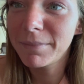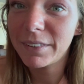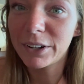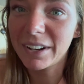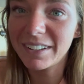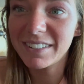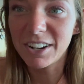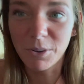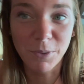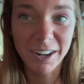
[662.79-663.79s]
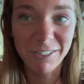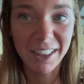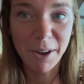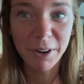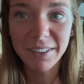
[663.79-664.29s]
0 out of 10 on whatever
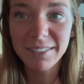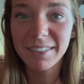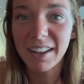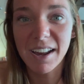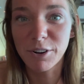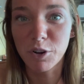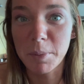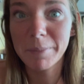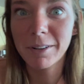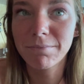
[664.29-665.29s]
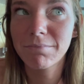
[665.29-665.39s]
that was that I don't remember.